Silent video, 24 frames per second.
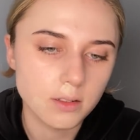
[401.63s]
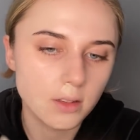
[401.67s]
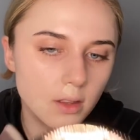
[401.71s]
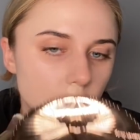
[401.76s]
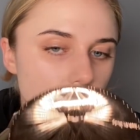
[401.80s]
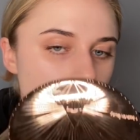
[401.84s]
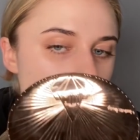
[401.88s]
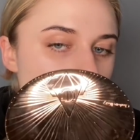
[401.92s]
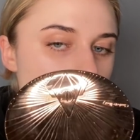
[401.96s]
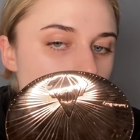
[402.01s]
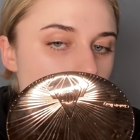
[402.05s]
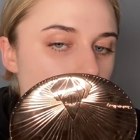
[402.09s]
I
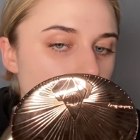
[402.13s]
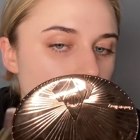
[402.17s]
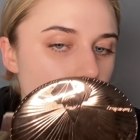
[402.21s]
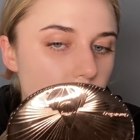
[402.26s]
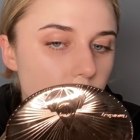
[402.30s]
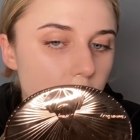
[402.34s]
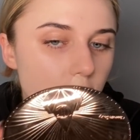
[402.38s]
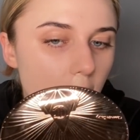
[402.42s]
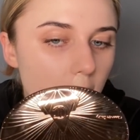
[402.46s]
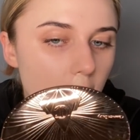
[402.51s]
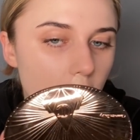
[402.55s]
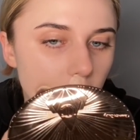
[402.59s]
think it's
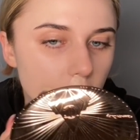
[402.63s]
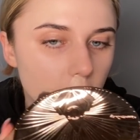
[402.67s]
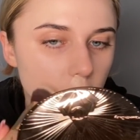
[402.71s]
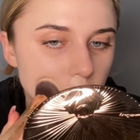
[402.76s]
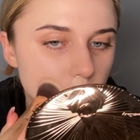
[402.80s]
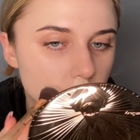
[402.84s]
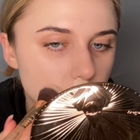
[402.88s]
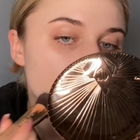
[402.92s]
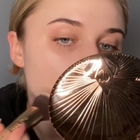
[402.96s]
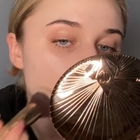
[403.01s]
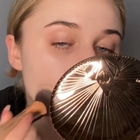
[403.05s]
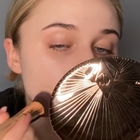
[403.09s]

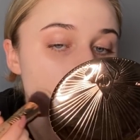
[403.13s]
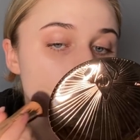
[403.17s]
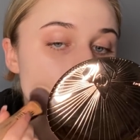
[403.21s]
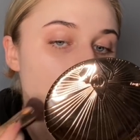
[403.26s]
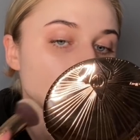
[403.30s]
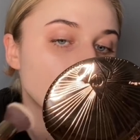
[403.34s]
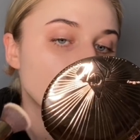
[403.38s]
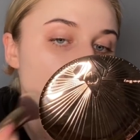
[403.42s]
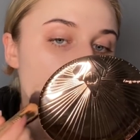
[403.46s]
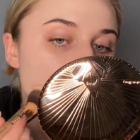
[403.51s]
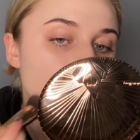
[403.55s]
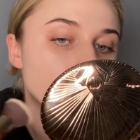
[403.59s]
fine. I mean,
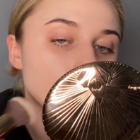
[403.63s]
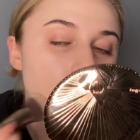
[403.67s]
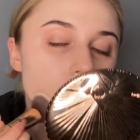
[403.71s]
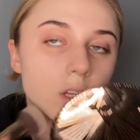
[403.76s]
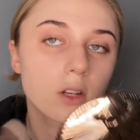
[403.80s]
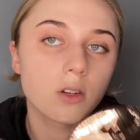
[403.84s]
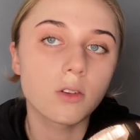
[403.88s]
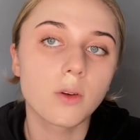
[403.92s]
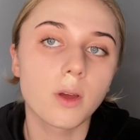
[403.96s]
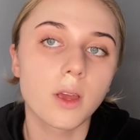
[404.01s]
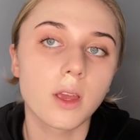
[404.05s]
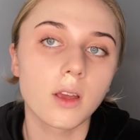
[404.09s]
look, it's already
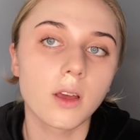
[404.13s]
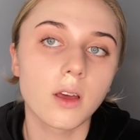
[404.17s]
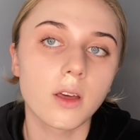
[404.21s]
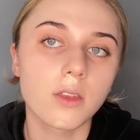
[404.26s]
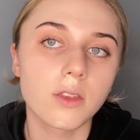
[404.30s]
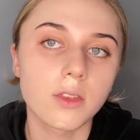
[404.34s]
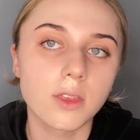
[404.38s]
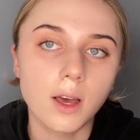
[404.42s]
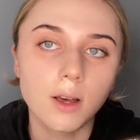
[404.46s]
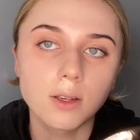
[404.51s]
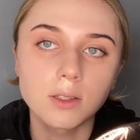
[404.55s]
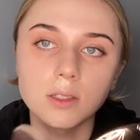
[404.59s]
doing a
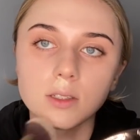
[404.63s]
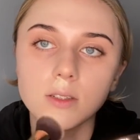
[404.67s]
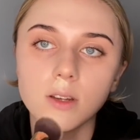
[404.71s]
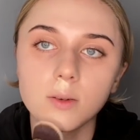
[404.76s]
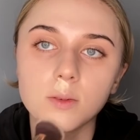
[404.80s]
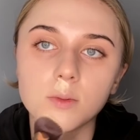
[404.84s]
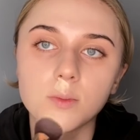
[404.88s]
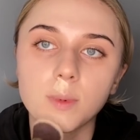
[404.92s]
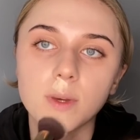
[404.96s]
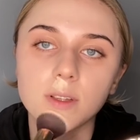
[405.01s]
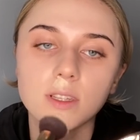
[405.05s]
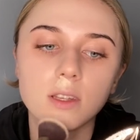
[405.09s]
thousand
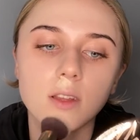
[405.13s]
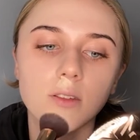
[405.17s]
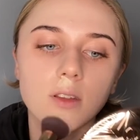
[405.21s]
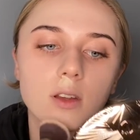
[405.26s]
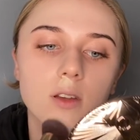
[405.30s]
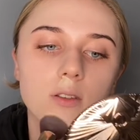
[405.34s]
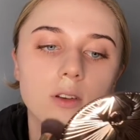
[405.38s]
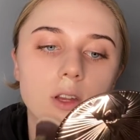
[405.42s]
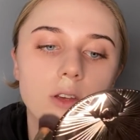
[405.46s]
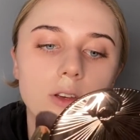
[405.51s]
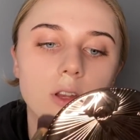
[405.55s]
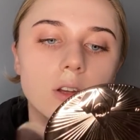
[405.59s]
times better than
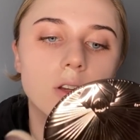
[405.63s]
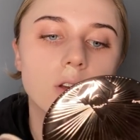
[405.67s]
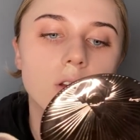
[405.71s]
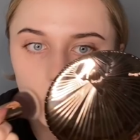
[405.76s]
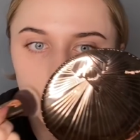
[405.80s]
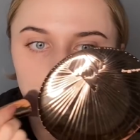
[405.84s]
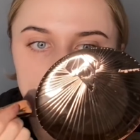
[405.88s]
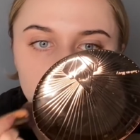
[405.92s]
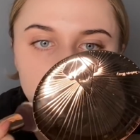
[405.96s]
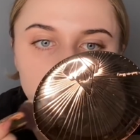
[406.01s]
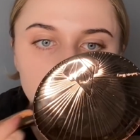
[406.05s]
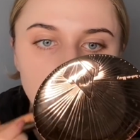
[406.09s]
it did.
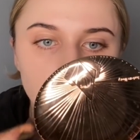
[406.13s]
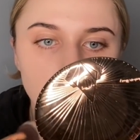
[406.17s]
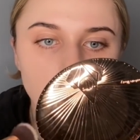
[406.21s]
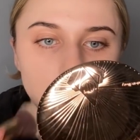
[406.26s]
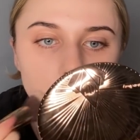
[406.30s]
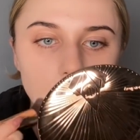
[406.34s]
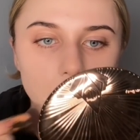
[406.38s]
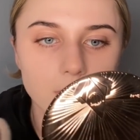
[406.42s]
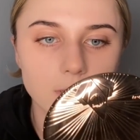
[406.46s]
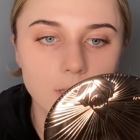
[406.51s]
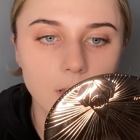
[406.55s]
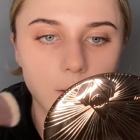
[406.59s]
I feel like maybe
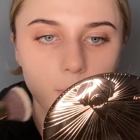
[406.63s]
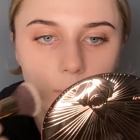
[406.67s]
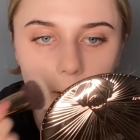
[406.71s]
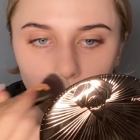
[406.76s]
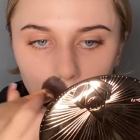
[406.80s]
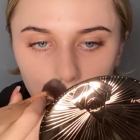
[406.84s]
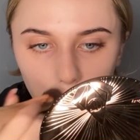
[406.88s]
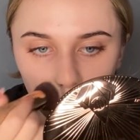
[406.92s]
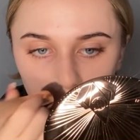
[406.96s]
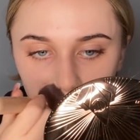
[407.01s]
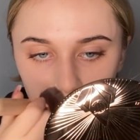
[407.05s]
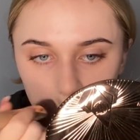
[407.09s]
once I apply
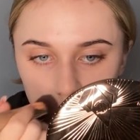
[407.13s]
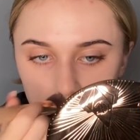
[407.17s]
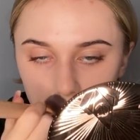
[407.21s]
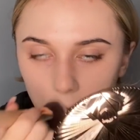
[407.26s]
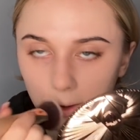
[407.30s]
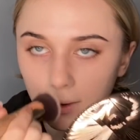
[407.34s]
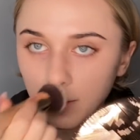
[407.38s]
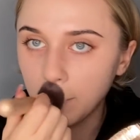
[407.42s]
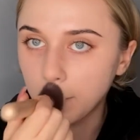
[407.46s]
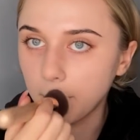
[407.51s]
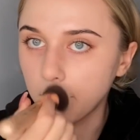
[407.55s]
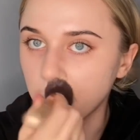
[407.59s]

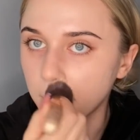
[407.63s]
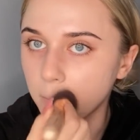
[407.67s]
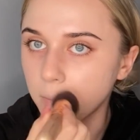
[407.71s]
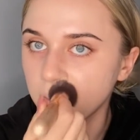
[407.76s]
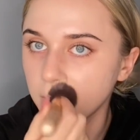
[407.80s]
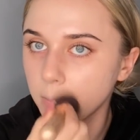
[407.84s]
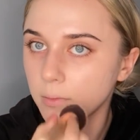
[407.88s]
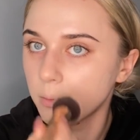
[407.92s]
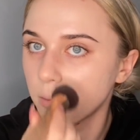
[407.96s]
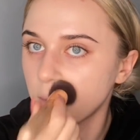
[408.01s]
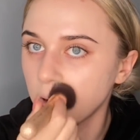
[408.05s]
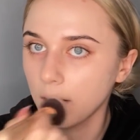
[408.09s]
bronzer and
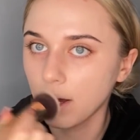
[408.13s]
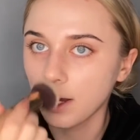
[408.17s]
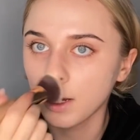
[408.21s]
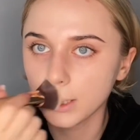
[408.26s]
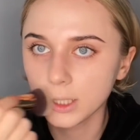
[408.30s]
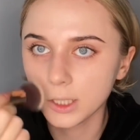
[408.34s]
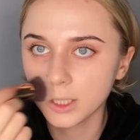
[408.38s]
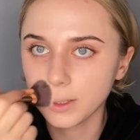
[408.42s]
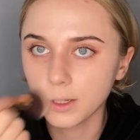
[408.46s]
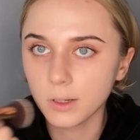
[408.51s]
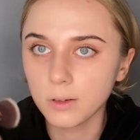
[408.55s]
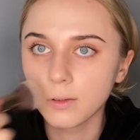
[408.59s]

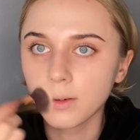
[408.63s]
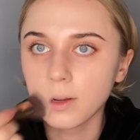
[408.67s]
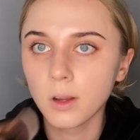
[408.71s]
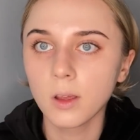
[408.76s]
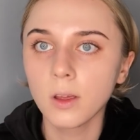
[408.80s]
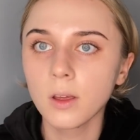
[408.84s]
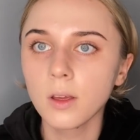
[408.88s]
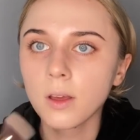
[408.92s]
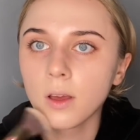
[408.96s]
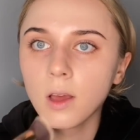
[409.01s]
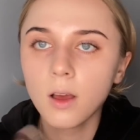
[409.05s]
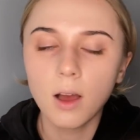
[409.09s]
blush and
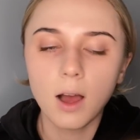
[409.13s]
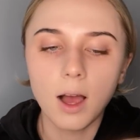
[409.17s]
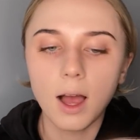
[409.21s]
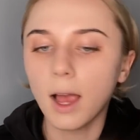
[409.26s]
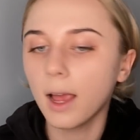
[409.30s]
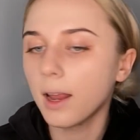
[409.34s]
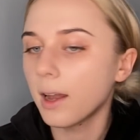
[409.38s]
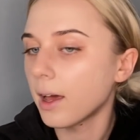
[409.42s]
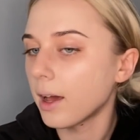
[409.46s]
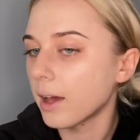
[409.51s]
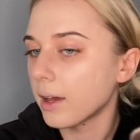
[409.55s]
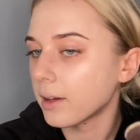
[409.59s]

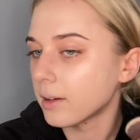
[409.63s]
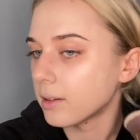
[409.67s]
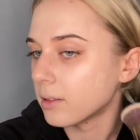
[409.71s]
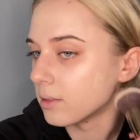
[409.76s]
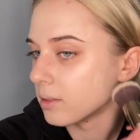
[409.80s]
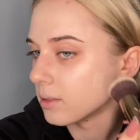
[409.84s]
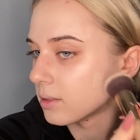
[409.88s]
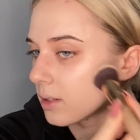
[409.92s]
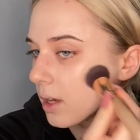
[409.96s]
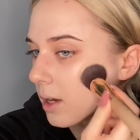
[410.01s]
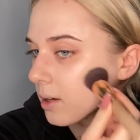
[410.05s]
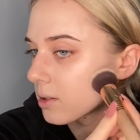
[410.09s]
highlight
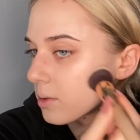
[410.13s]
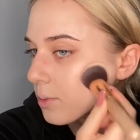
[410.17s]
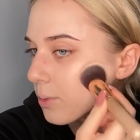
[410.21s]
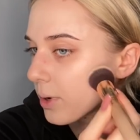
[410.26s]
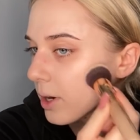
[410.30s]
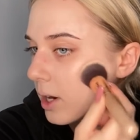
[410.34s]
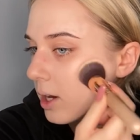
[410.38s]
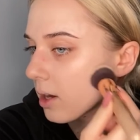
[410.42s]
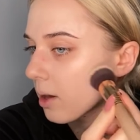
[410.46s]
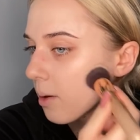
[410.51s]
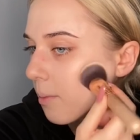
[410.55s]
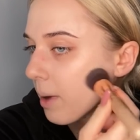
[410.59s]
and setting
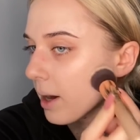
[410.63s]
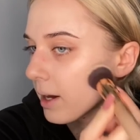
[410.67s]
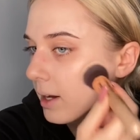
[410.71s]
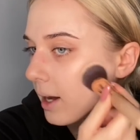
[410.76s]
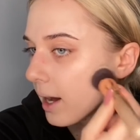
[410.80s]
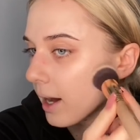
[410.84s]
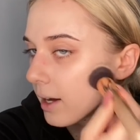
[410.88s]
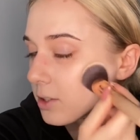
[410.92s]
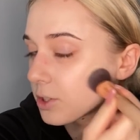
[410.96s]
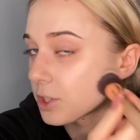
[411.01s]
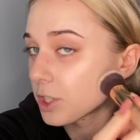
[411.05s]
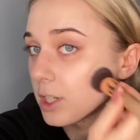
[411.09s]
spray, it might
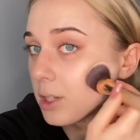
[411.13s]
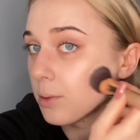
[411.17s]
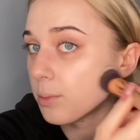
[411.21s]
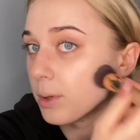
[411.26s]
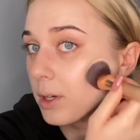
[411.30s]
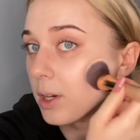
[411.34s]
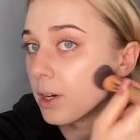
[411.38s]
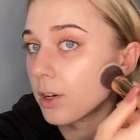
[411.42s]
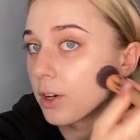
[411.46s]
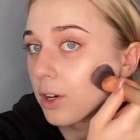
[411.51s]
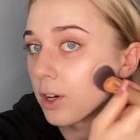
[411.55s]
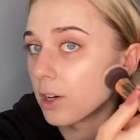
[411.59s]
actually
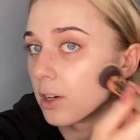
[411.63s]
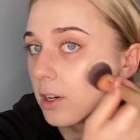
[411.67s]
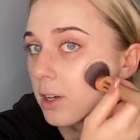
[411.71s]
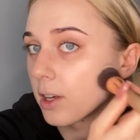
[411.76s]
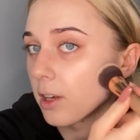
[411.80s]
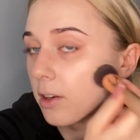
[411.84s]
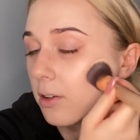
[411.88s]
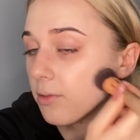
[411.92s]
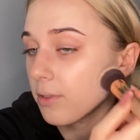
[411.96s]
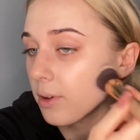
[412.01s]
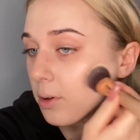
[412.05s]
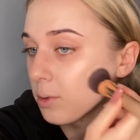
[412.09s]
be a good
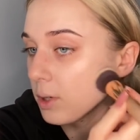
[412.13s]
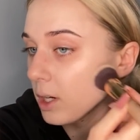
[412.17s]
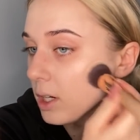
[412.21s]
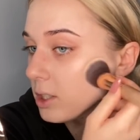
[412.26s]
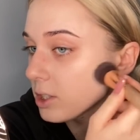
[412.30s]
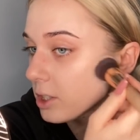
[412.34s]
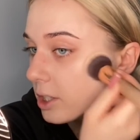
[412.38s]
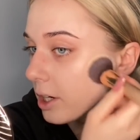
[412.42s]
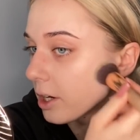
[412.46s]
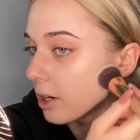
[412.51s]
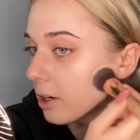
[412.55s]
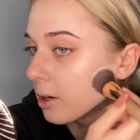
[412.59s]
looking
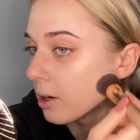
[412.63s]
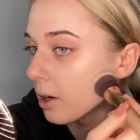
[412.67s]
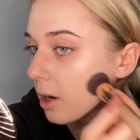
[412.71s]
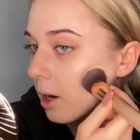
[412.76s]
foundation.